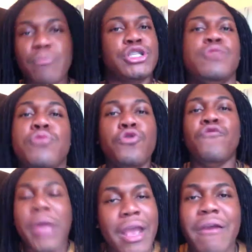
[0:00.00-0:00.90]
to
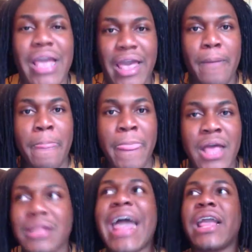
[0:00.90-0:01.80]
move, period.
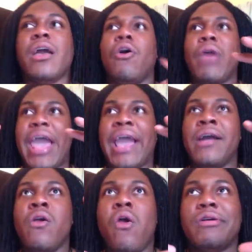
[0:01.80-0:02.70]
Like, okay,
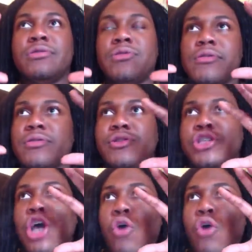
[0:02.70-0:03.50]
so